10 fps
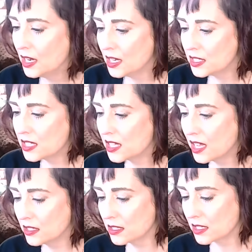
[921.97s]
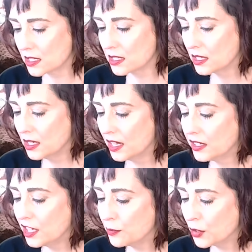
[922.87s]
Scales.
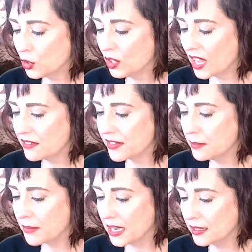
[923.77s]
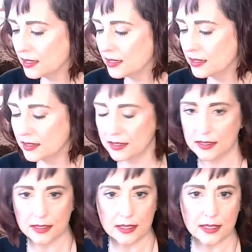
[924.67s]
Keep your life in
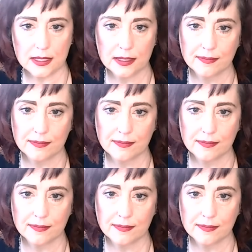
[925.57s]
balance.